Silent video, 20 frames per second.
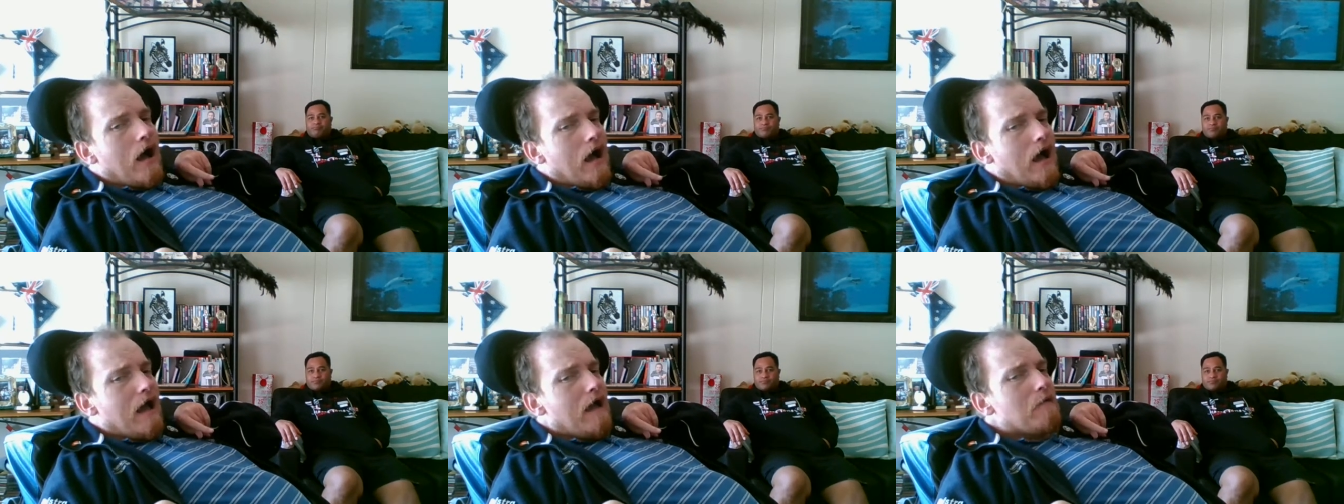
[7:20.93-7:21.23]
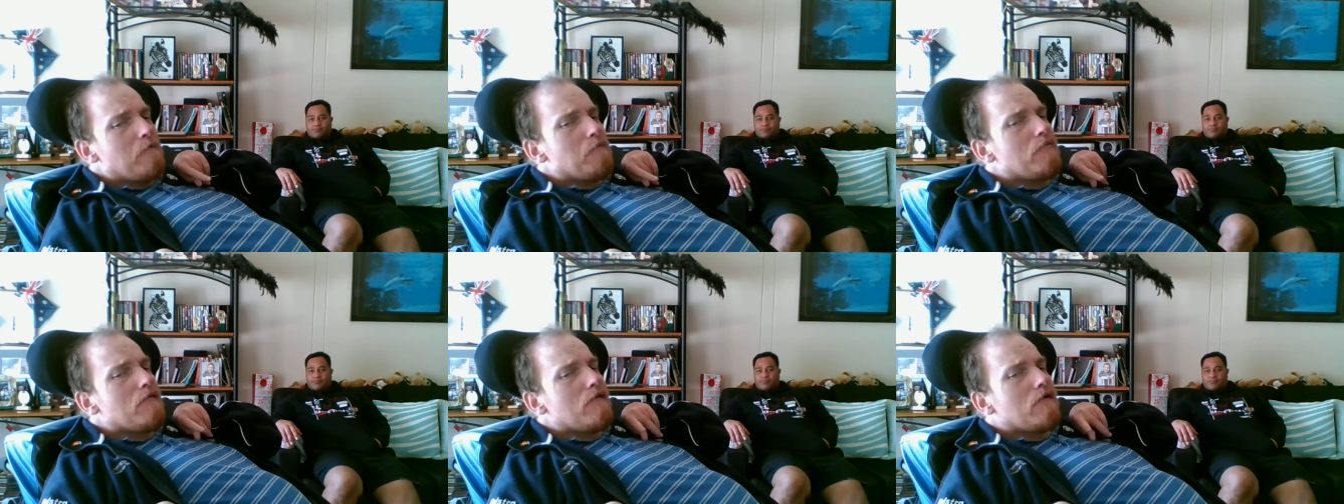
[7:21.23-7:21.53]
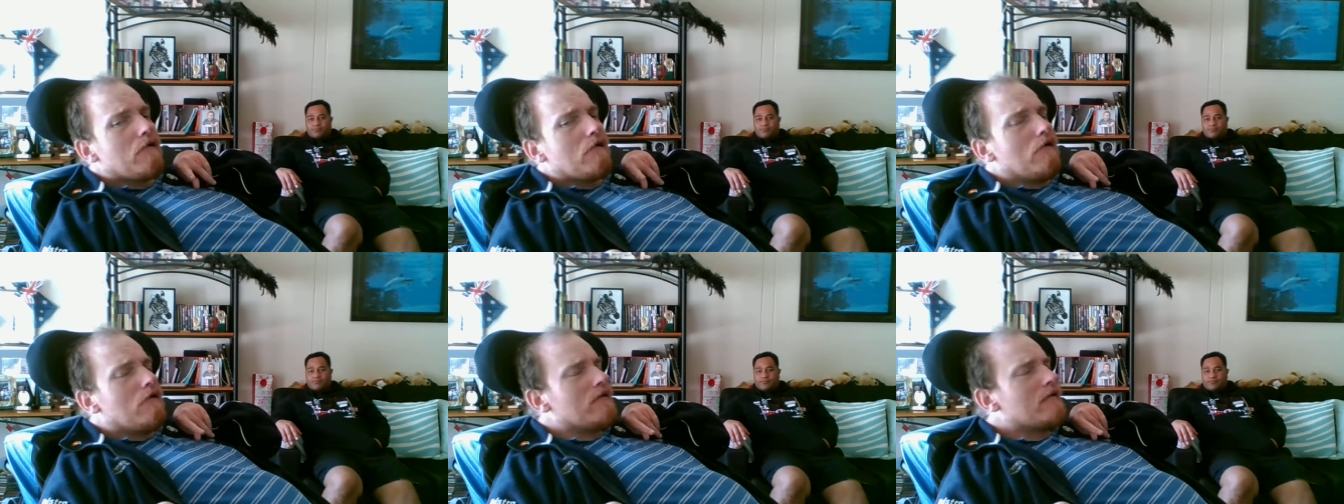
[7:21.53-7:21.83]
Have
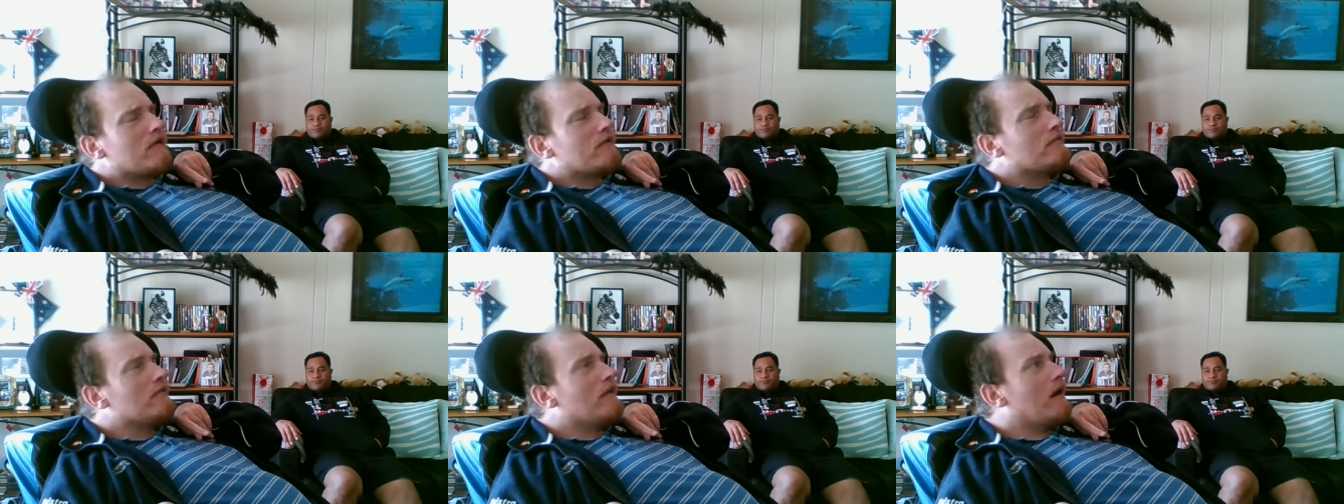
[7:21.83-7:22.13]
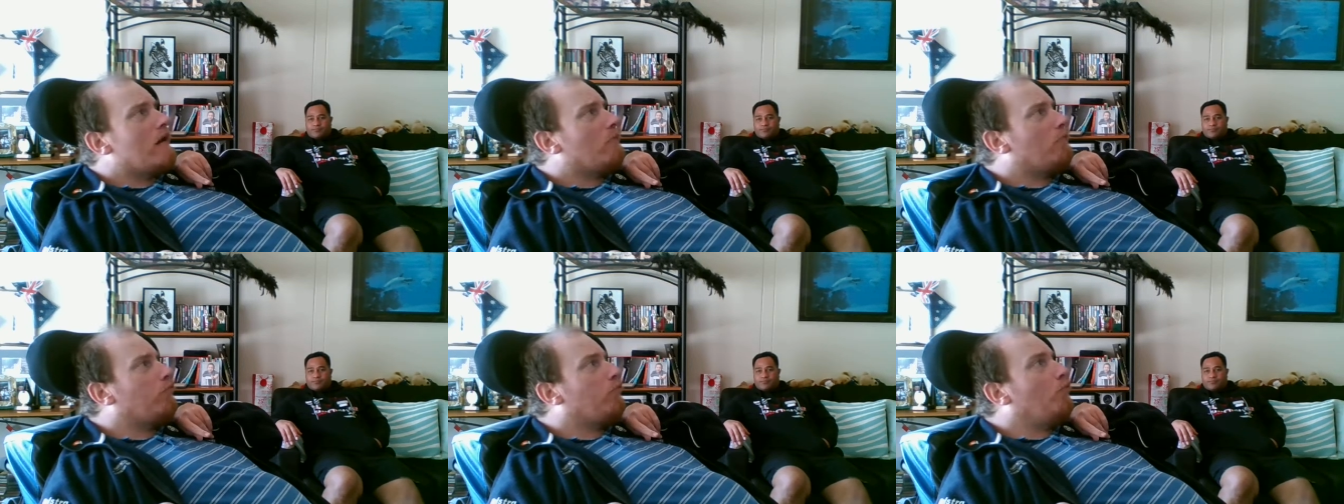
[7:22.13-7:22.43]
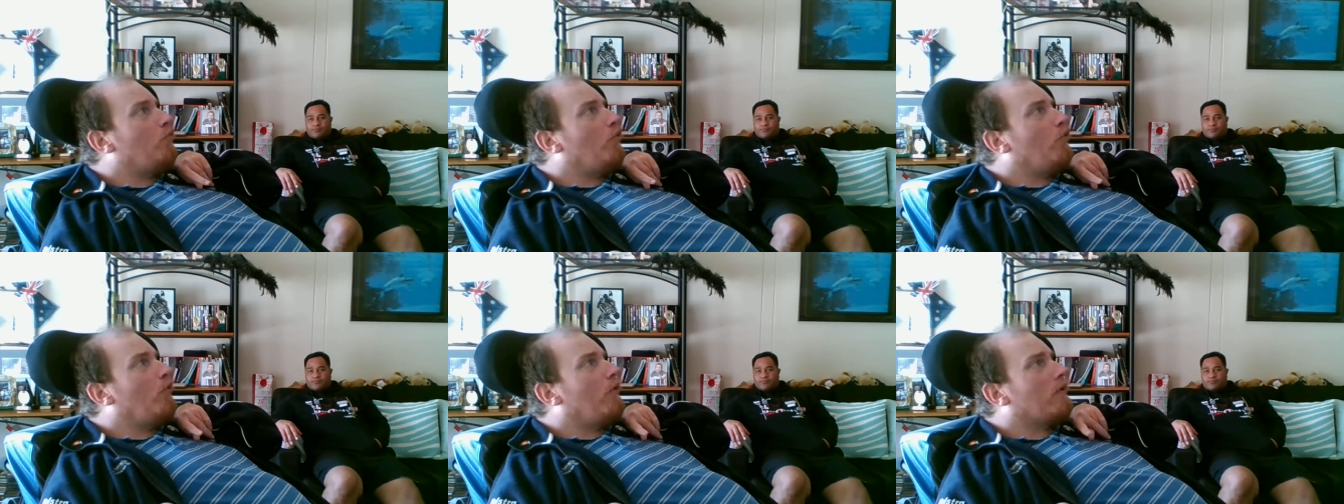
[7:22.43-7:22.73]
you got enough
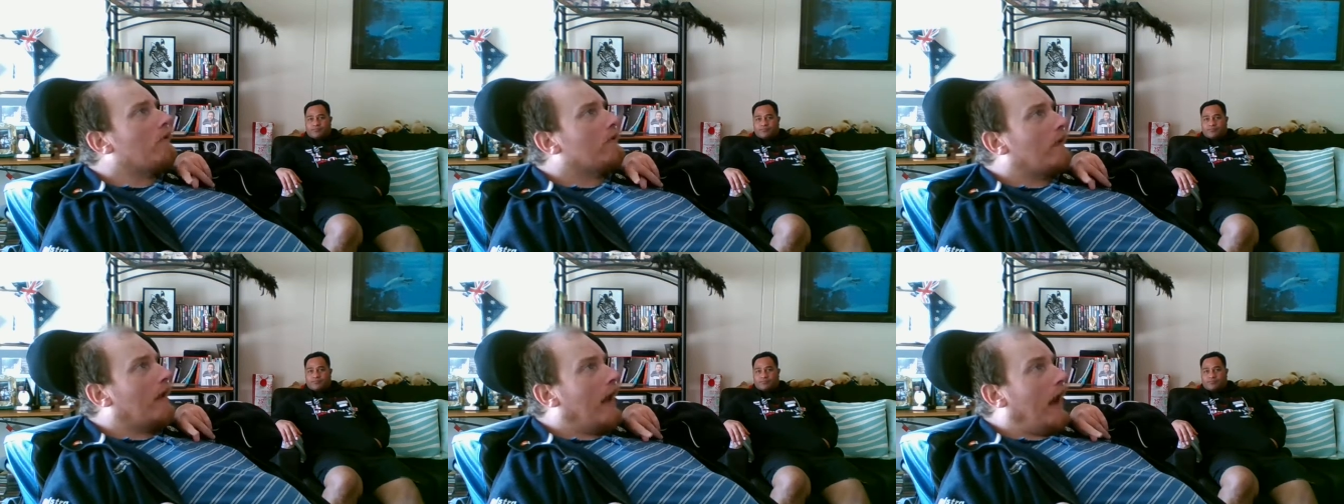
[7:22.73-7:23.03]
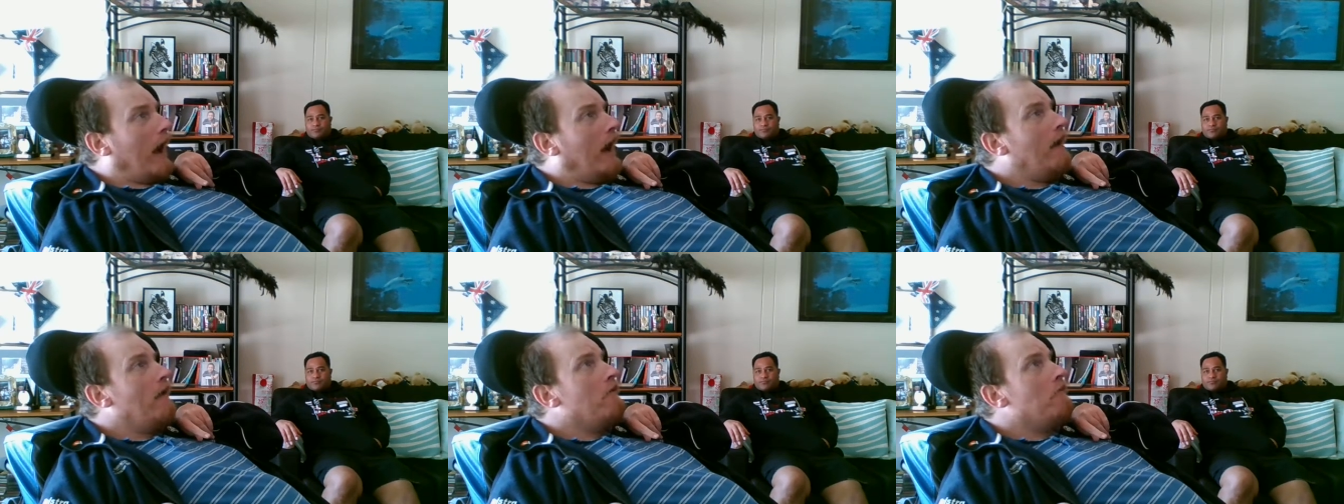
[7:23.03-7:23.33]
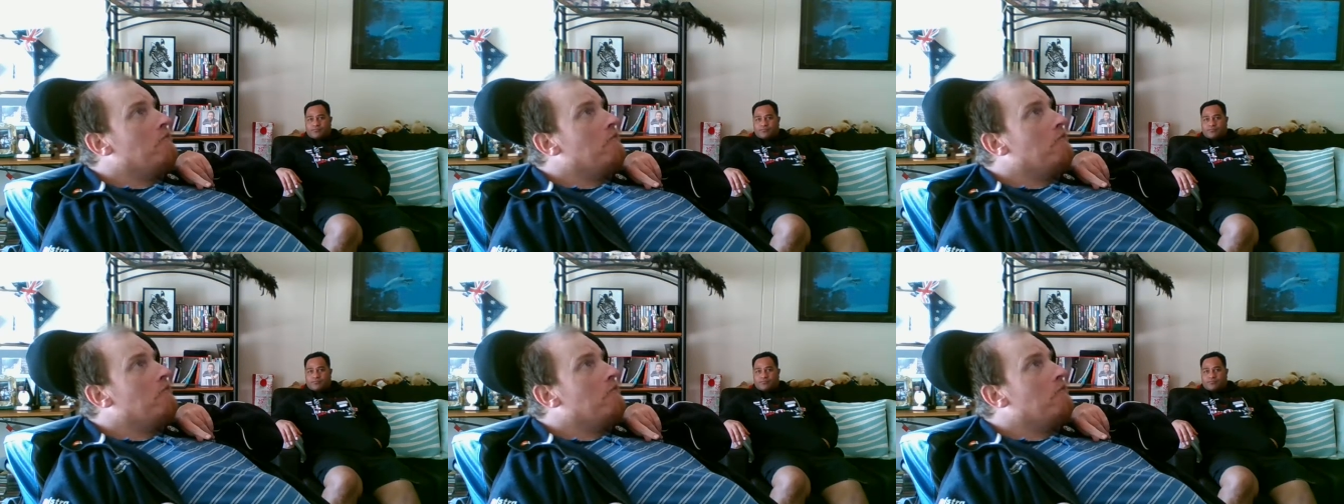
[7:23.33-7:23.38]
water